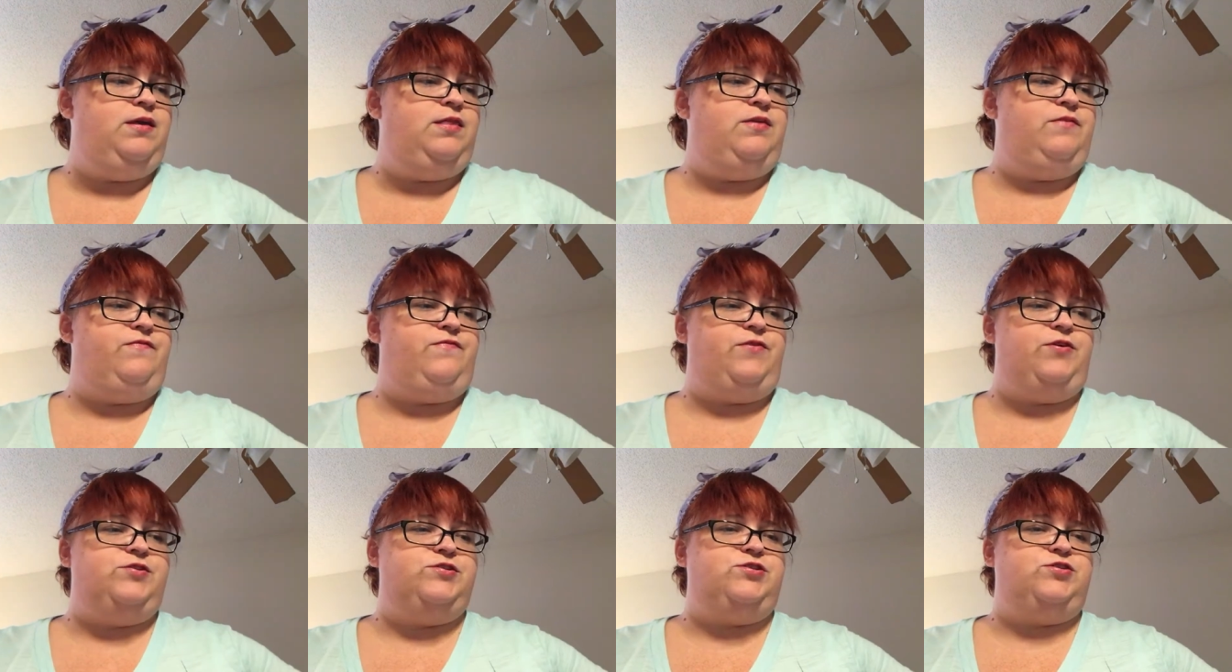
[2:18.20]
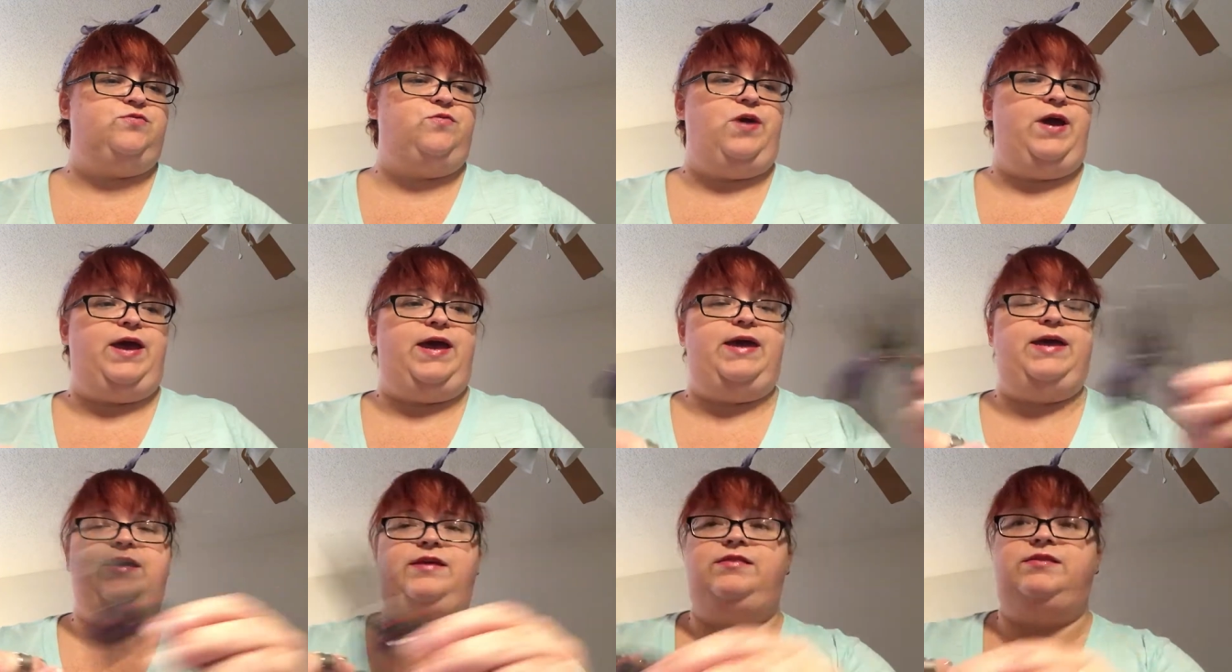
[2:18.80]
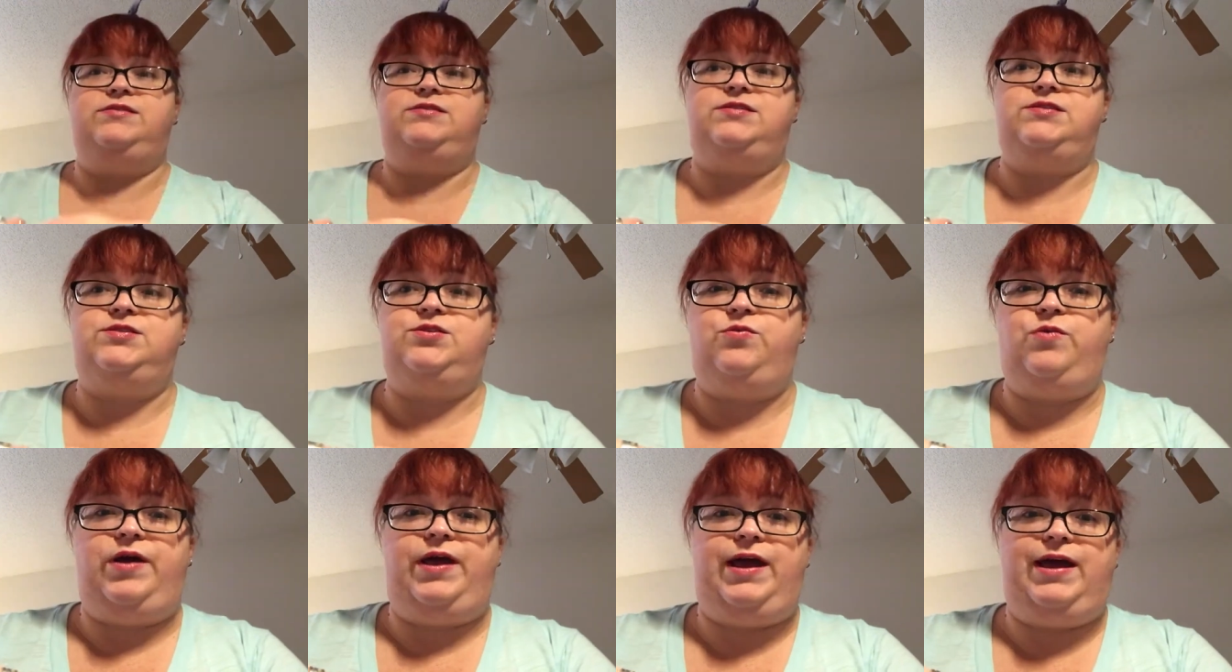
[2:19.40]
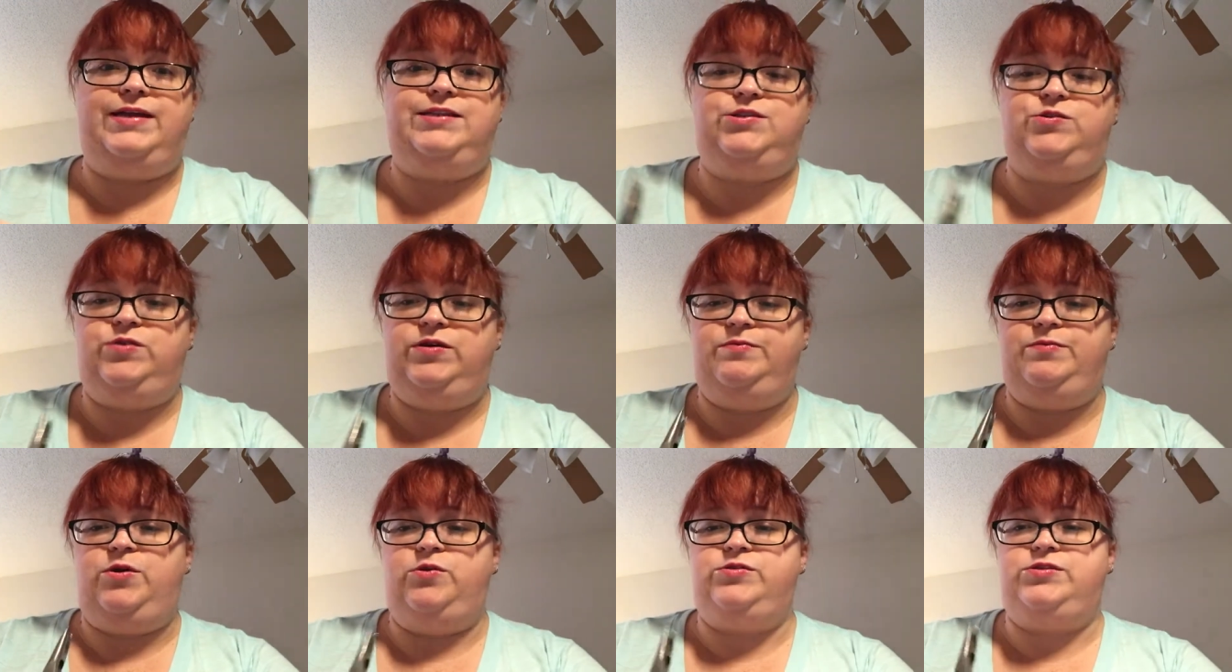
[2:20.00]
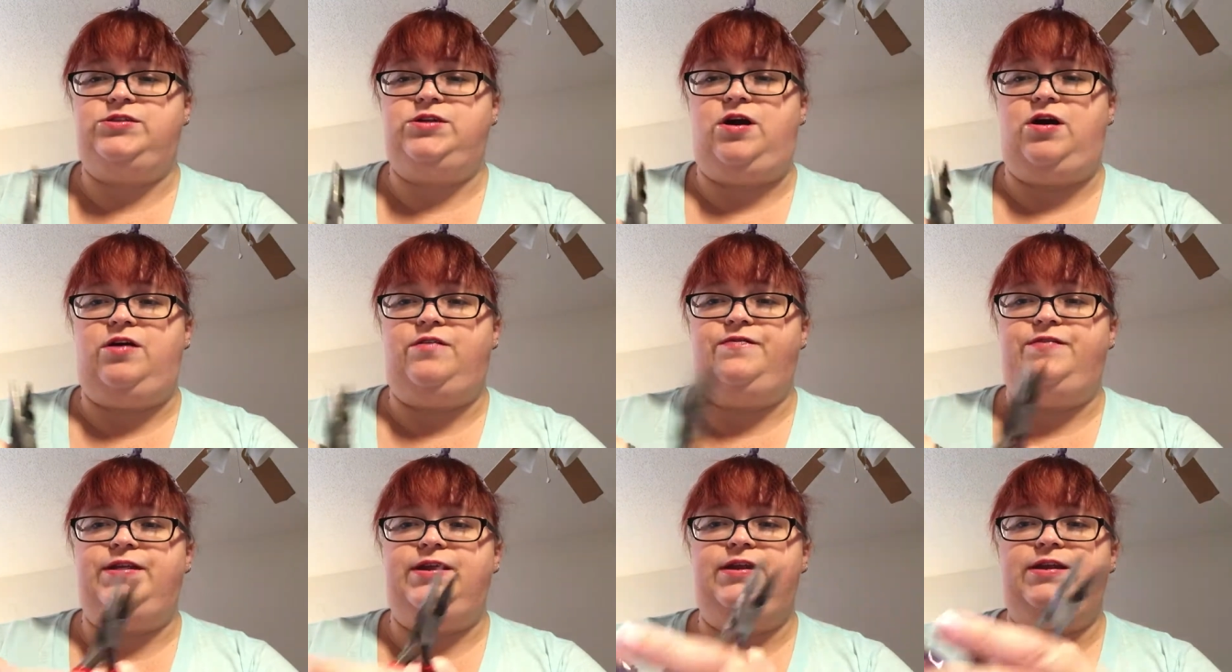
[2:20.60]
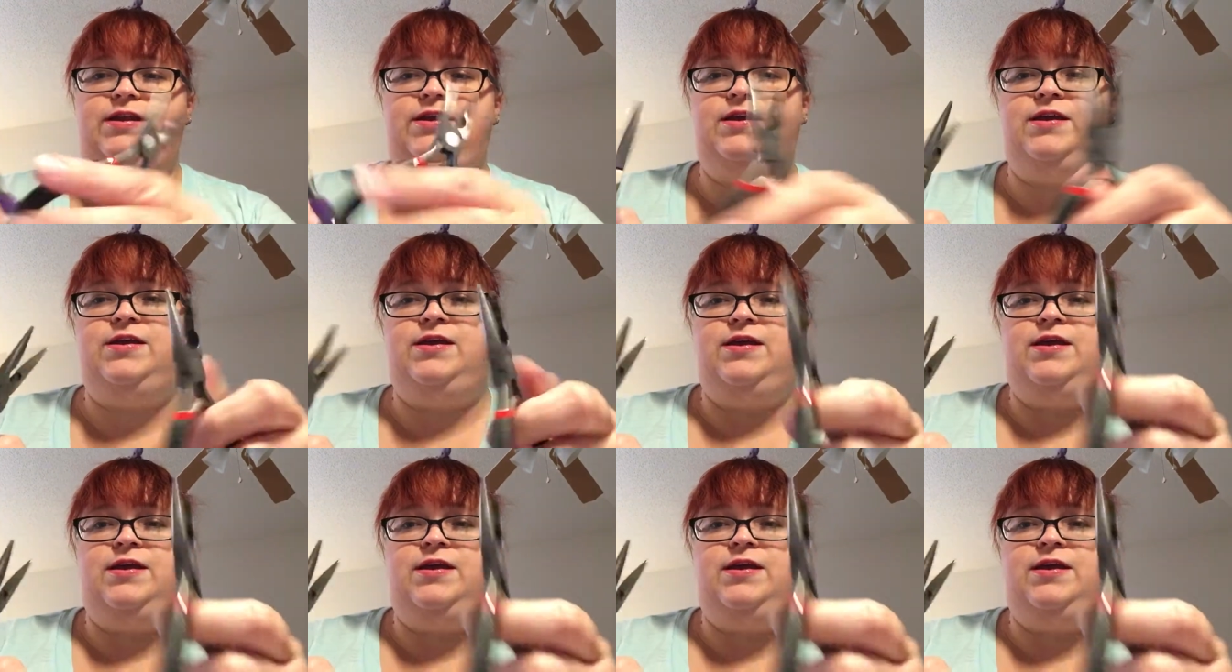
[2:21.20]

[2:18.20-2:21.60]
The first way, and this is the way I do it most often,